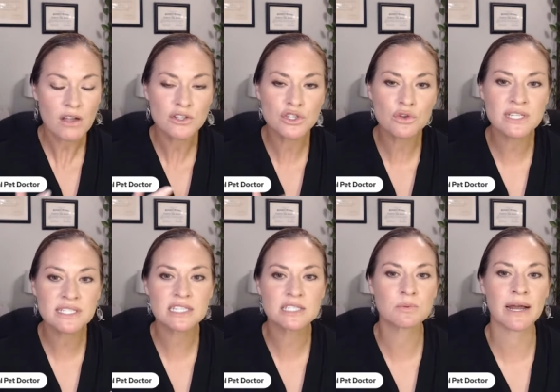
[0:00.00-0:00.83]
So this
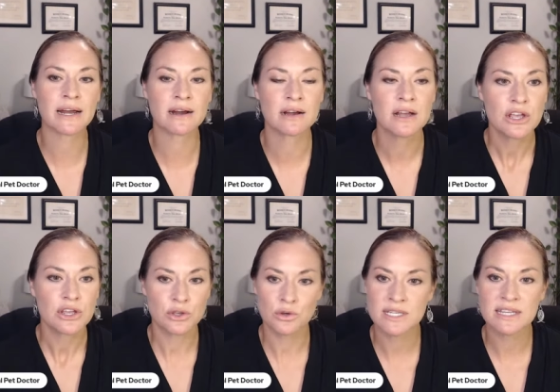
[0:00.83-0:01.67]
is where
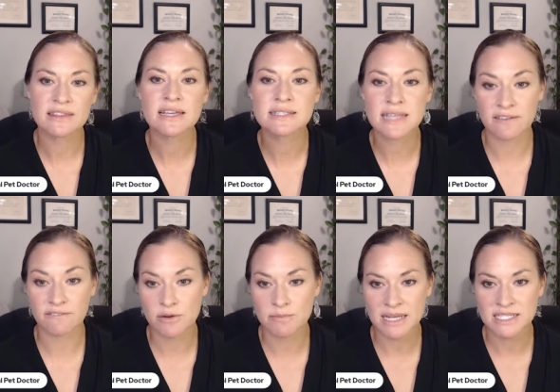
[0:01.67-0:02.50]
using things like
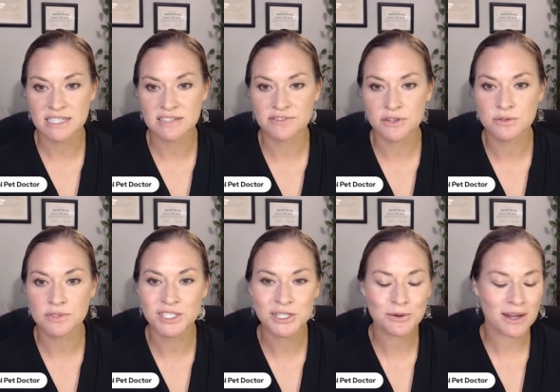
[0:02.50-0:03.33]
fermented
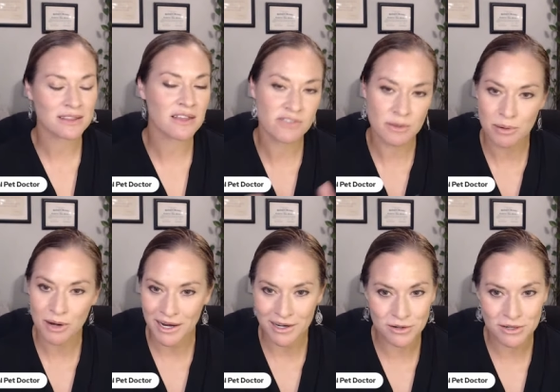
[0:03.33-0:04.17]
foods too, I love the
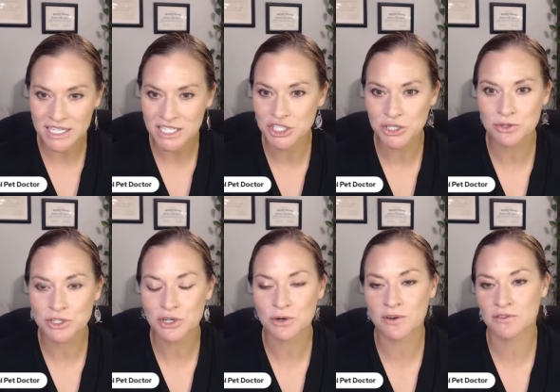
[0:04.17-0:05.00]
brand Green
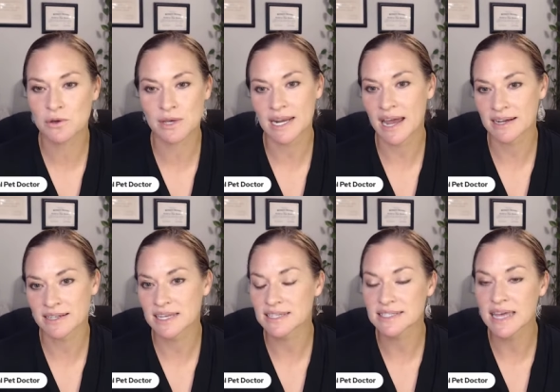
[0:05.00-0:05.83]
Juju, if you can
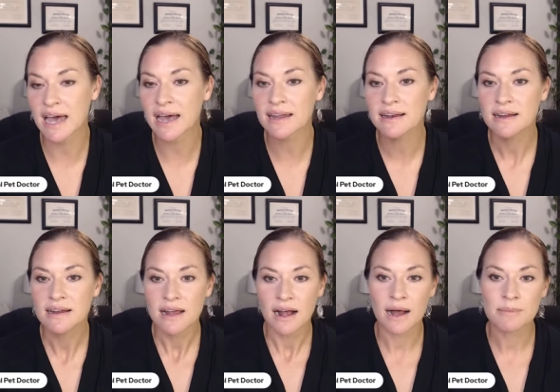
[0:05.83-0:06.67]
access that,
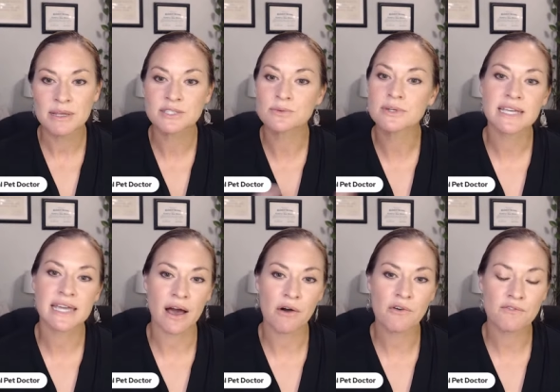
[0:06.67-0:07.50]
is really
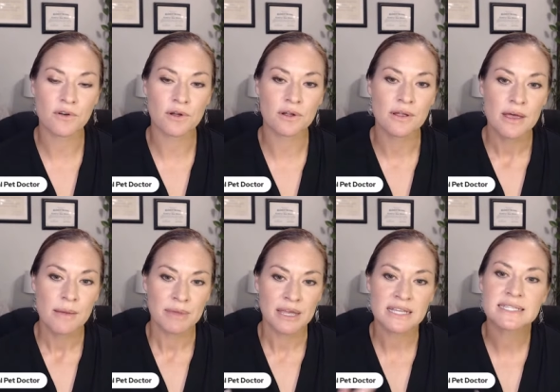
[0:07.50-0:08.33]
helpful
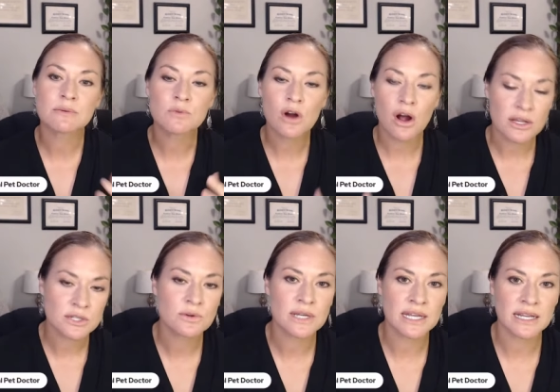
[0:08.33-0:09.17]
because then we're
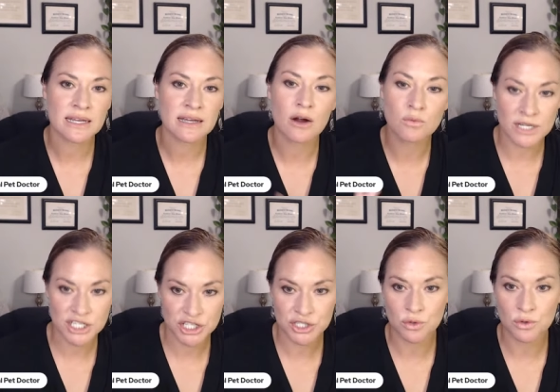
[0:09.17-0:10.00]
also getting a rich
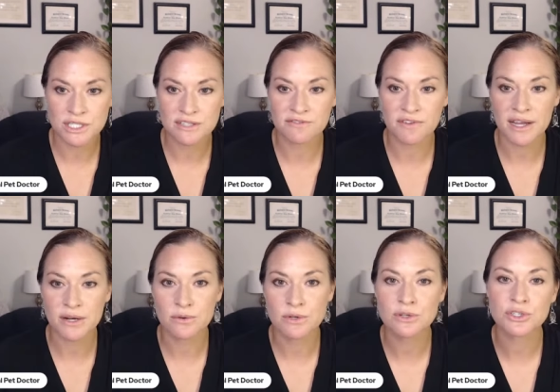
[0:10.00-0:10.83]
source of
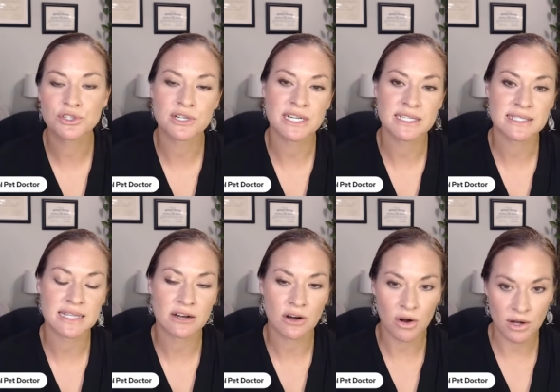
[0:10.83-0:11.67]
phytonutrients
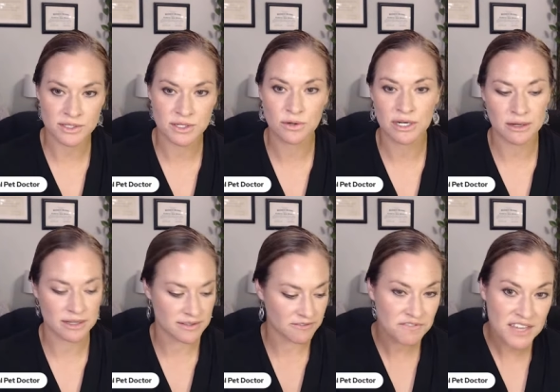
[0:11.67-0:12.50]
that are also going to
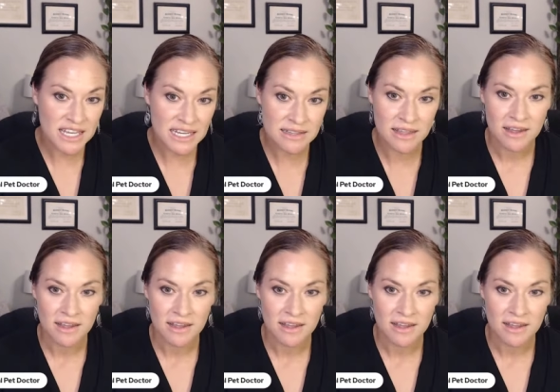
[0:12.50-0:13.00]
feed